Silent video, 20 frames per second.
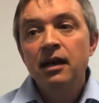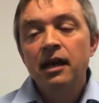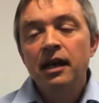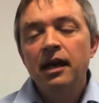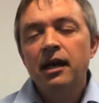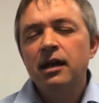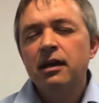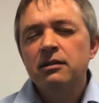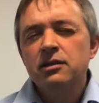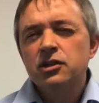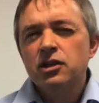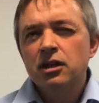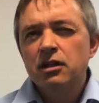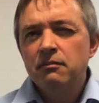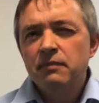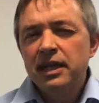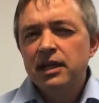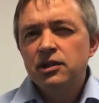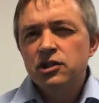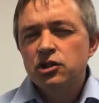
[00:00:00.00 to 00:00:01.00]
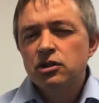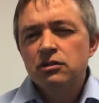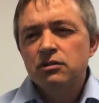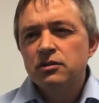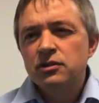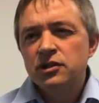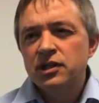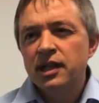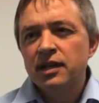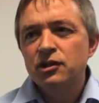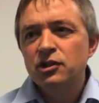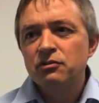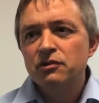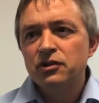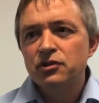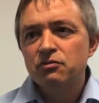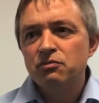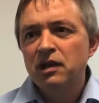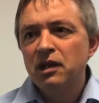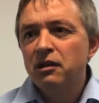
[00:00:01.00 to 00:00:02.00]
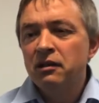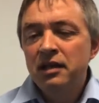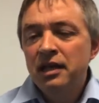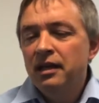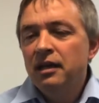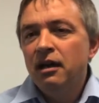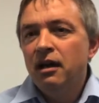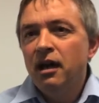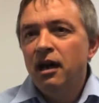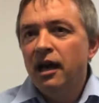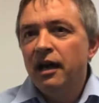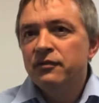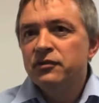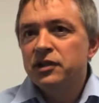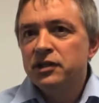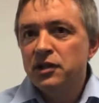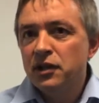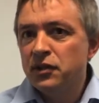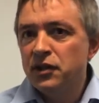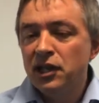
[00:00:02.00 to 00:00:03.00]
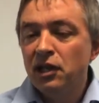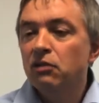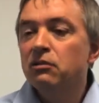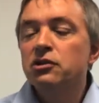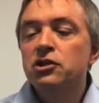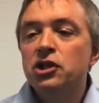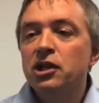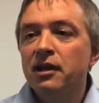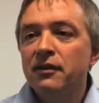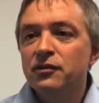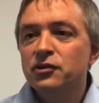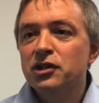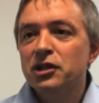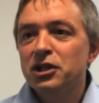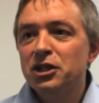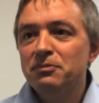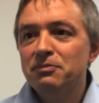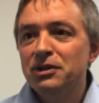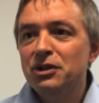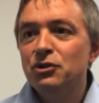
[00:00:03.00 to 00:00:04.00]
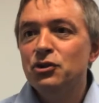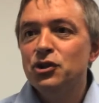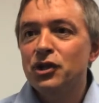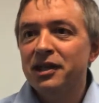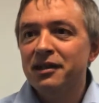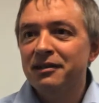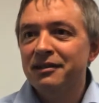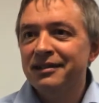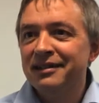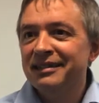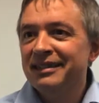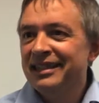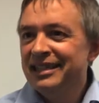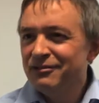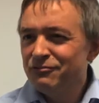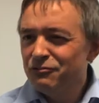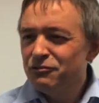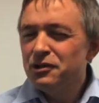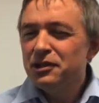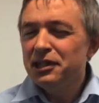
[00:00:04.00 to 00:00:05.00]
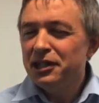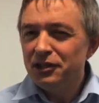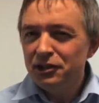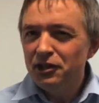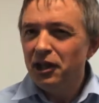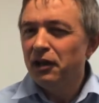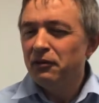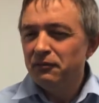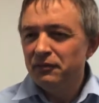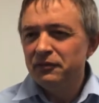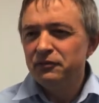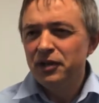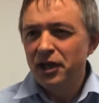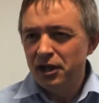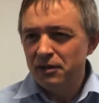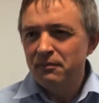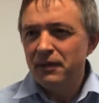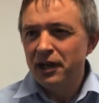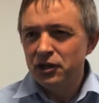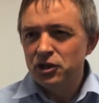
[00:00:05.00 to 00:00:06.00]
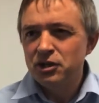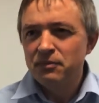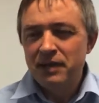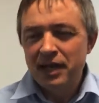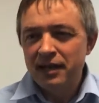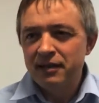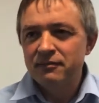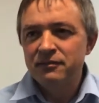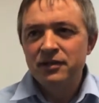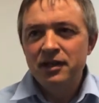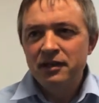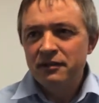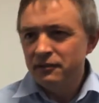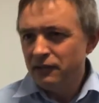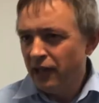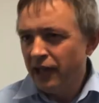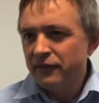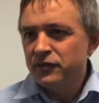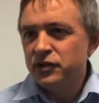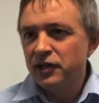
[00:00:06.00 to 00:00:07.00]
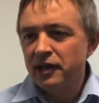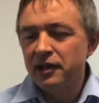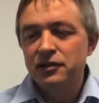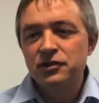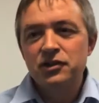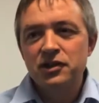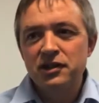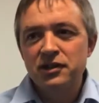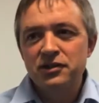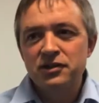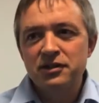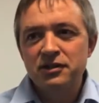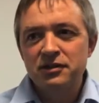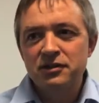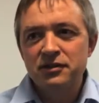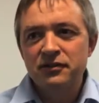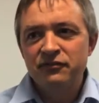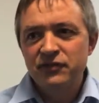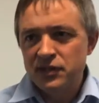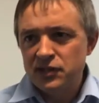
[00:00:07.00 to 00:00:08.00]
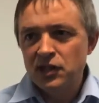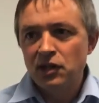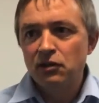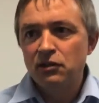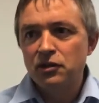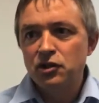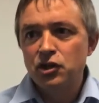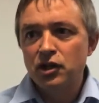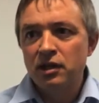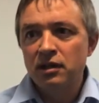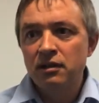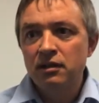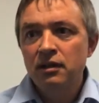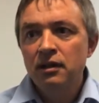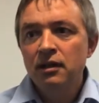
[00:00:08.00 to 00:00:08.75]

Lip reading: And so many students say to us, well, I've studied theology, I've studied music, I really don't know much about life sciences and physiology.